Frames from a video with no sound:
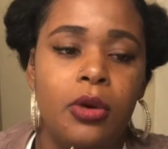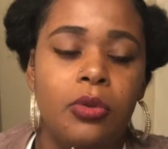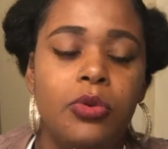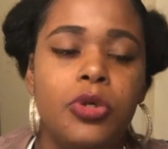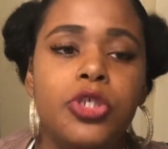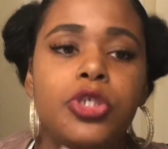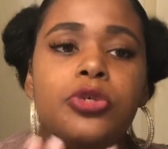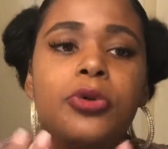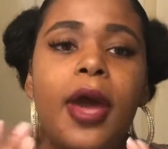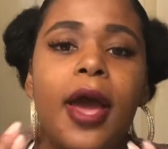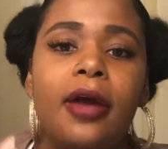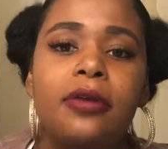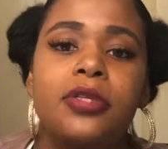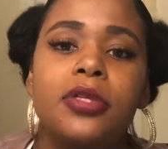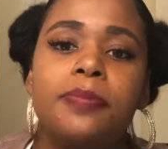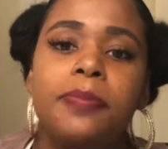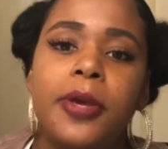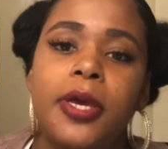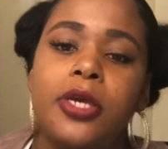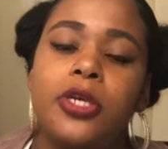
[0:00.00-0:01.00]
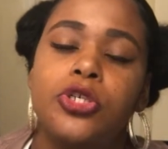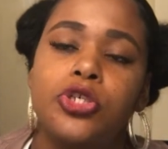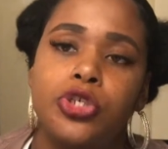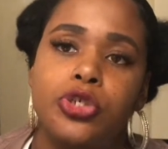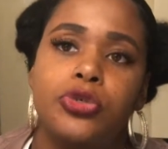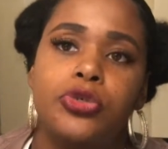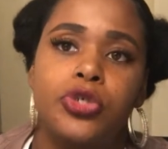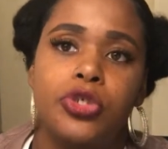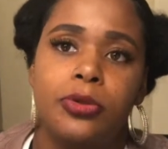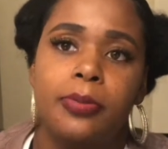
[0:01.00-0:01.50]
which you have to pick and
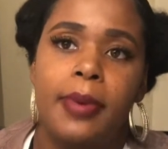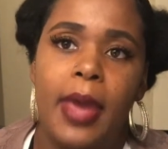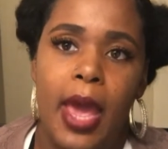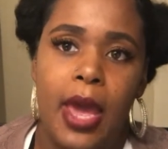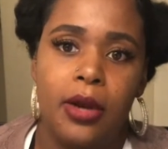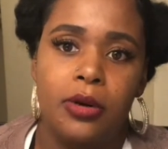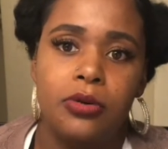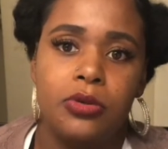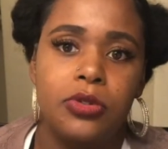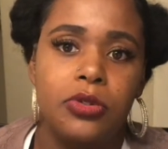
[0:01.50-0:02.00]
choose your battle.